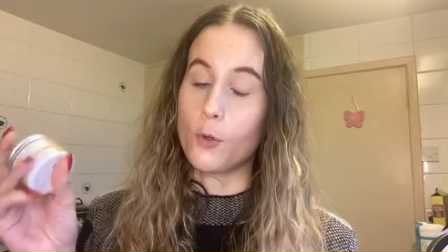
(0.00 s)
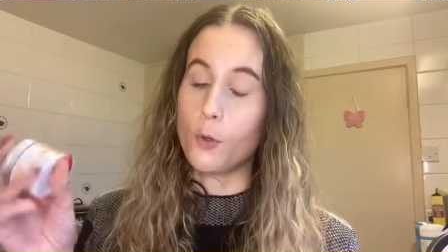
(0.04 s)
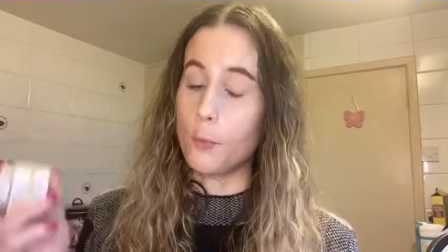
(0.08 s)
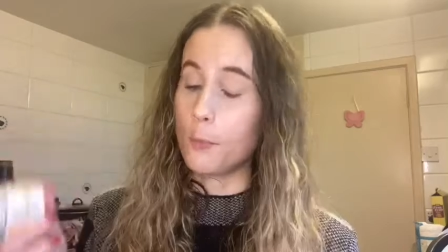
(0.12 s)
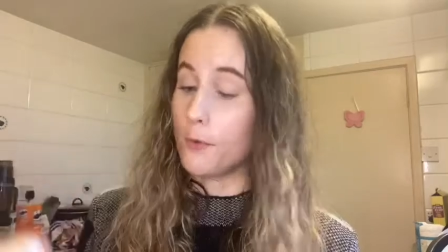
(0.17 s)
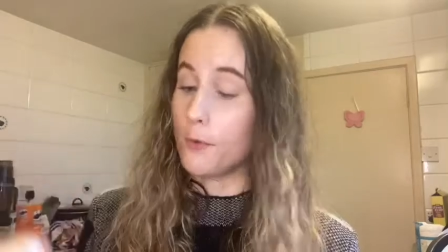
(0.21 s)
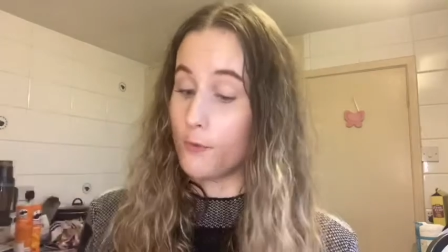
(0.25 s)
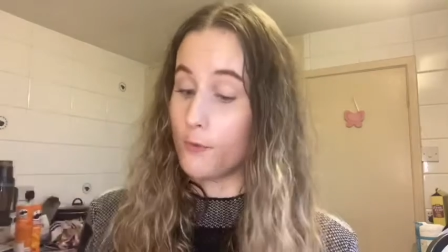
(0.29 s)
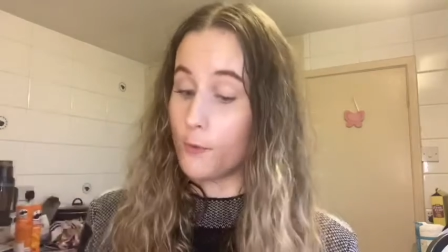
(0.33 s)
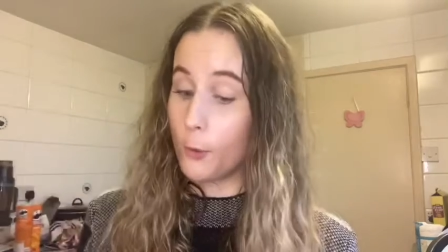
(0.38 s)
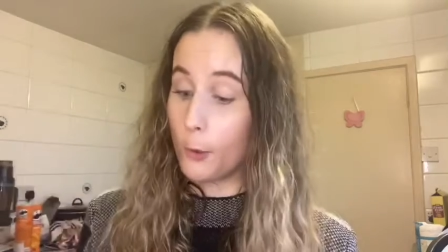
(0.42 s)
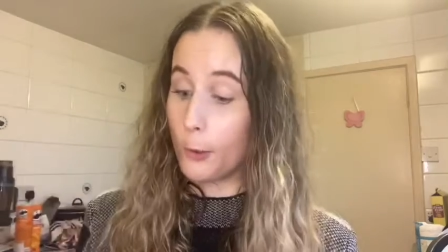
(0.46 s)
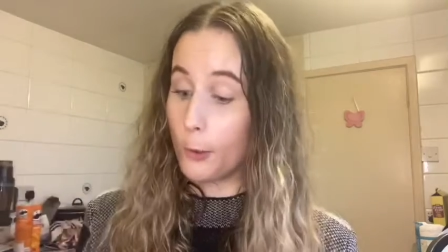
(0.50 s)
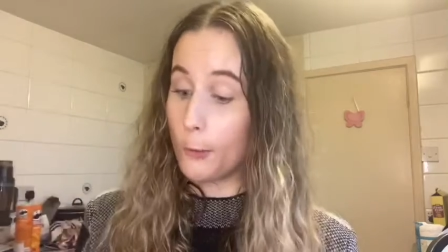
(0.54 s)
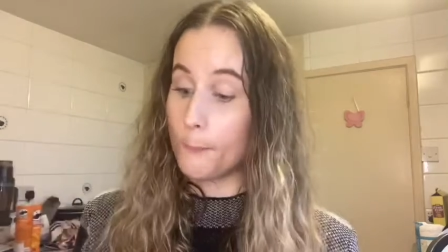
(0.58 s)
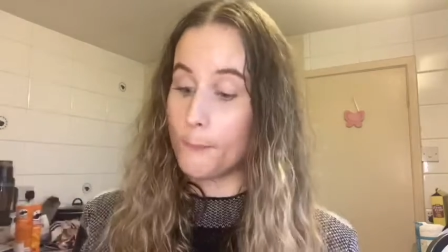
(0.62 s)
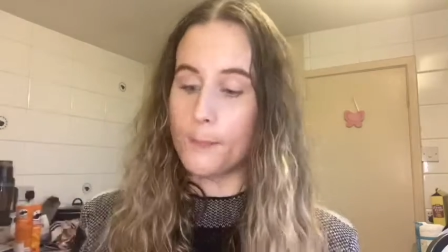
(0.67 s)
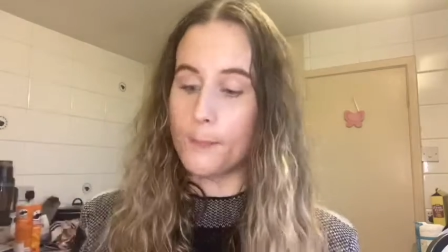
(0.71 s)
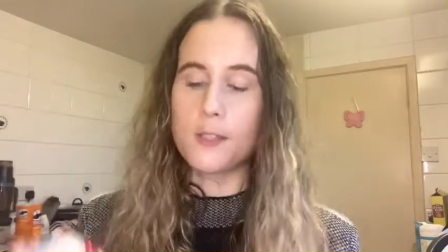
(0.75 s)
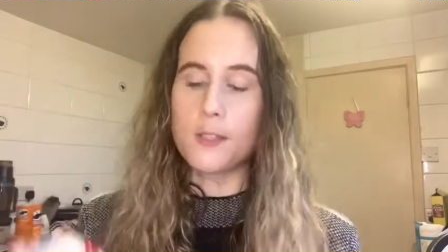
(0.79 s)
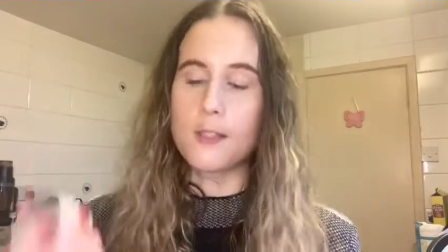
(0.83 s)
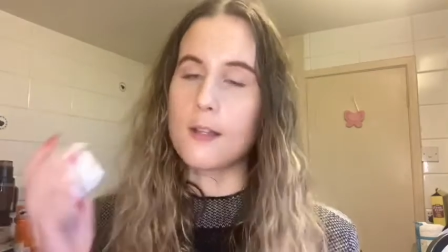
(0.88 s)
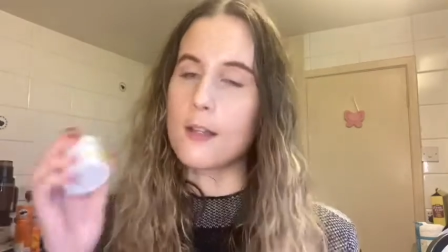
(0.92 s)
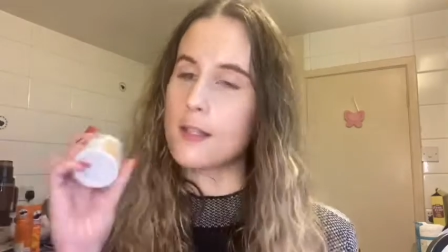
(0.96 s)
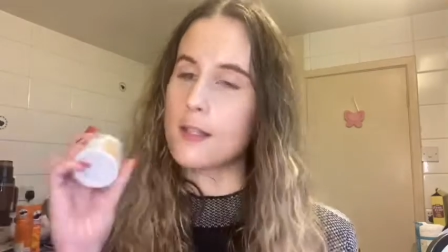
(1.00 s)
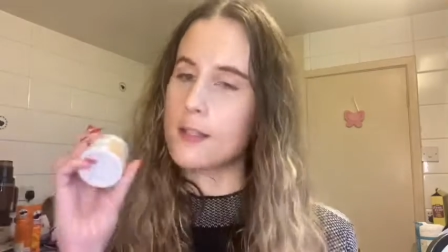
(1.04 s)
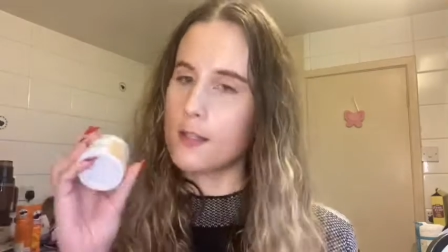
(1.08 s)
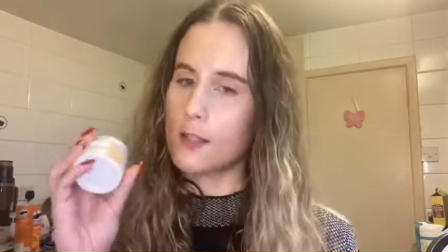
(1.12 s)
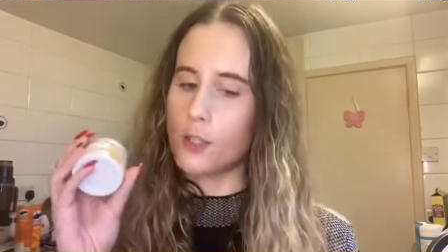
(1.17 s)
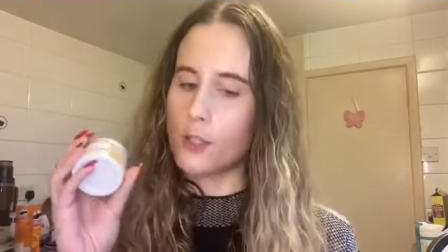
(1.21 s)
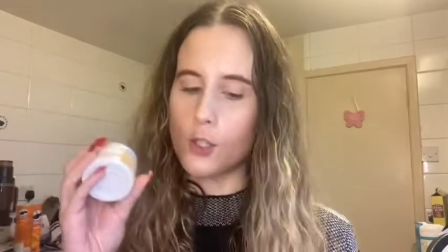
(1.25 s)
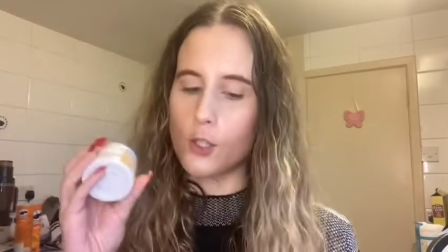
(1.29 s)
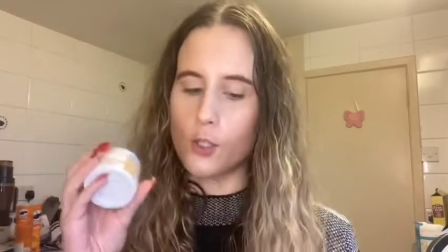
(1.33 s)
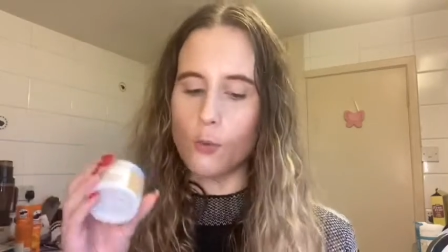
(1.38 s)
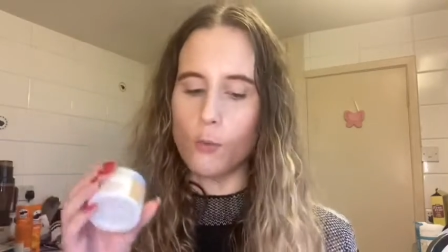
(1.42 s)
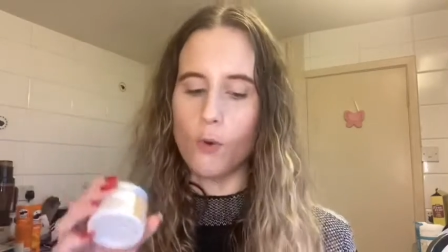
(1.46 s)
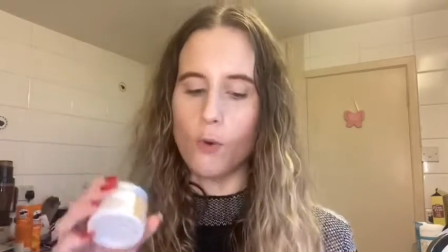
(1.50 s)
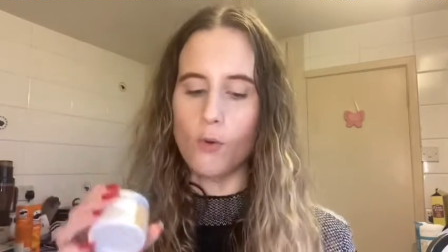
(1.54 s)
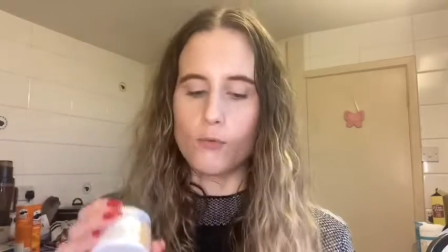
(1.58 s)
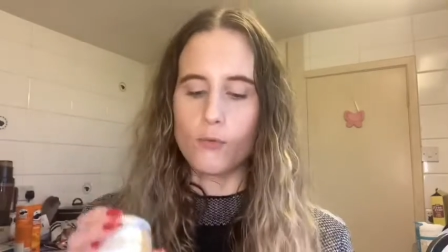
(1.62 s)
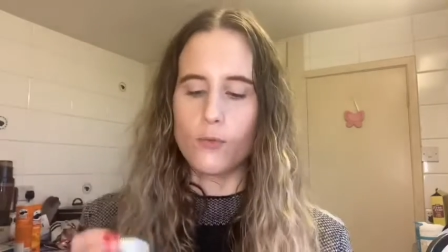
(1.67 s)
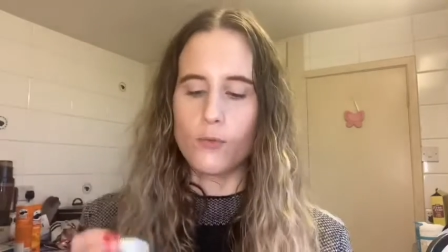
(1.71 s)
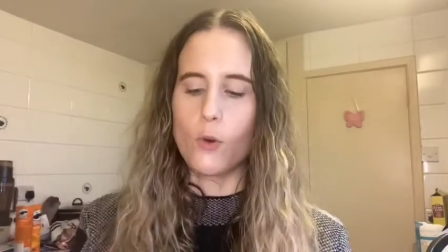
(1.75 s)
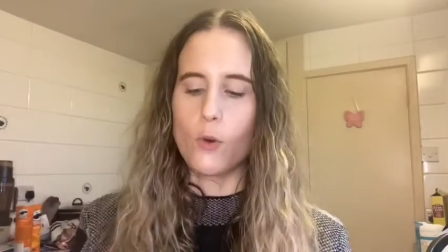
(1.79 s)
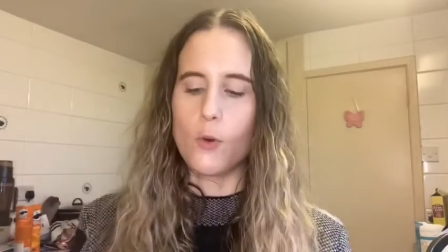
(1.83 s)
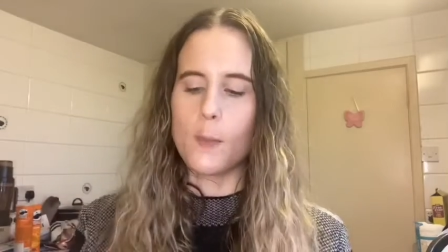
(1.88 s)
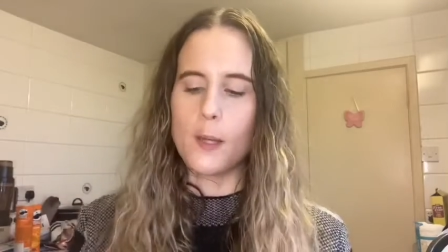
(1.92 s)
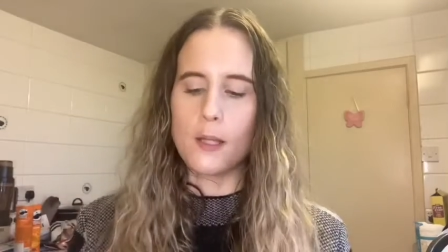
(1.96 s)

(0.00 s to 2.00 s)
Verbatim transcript: before, so that's a new one for me.